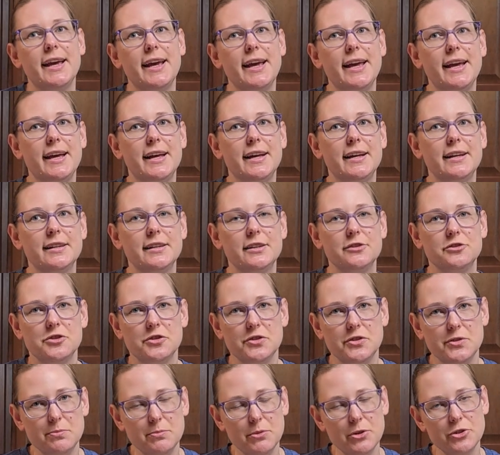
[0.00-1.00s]
and
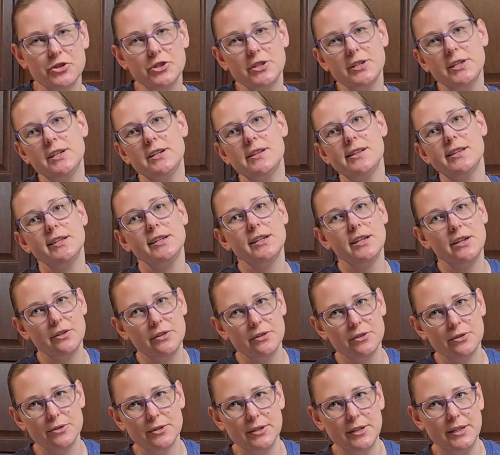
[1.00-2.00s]
smush it into the
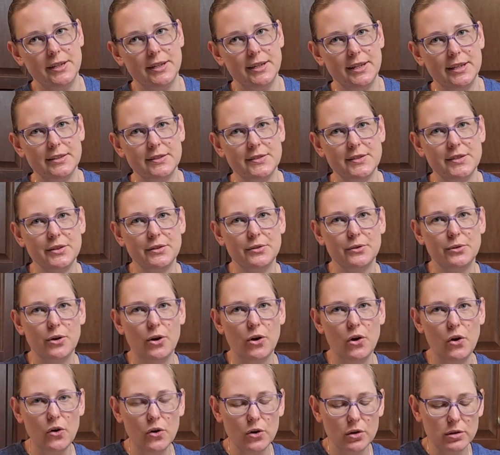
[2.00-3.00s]
dough until
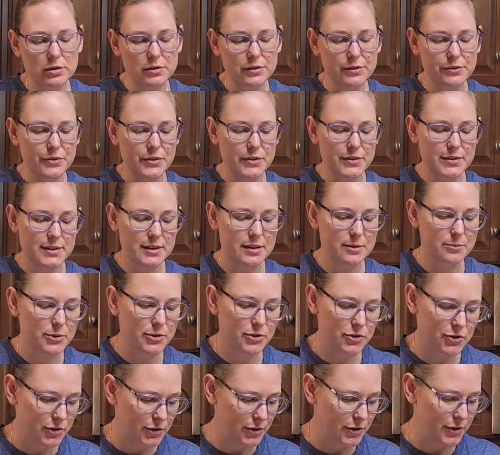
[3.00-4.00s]
all of the cinnamon
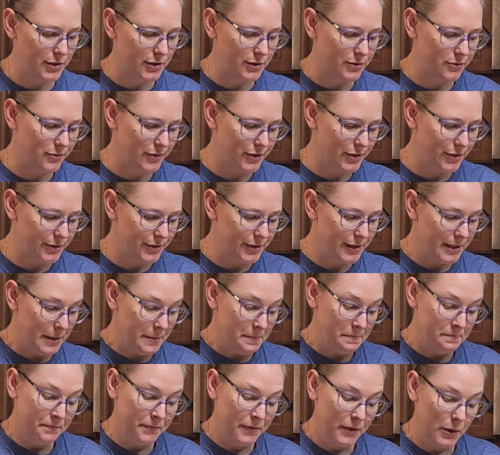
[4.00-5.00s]
sugar is filled.
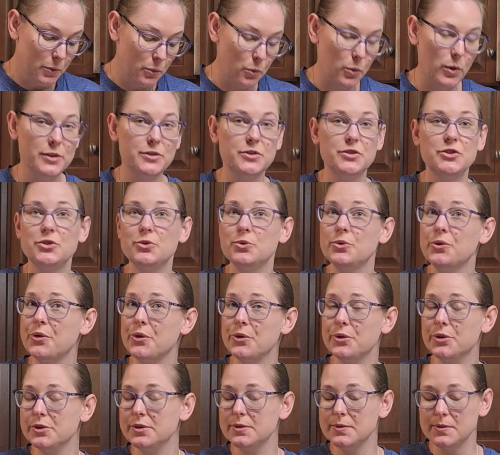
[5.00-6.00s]
What's
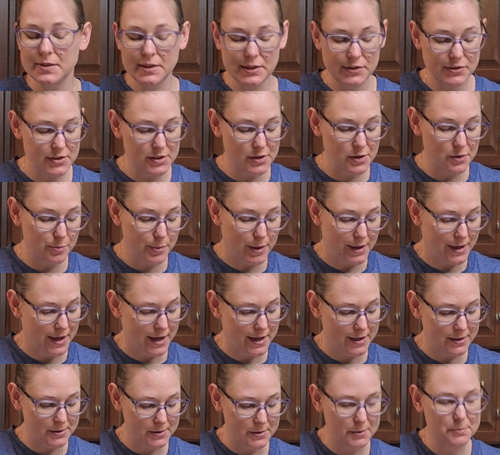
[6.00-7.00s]
2/3 of this, you may
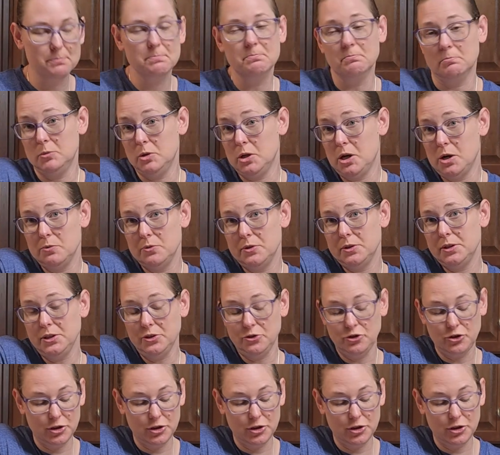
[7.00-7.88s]
ask? Not really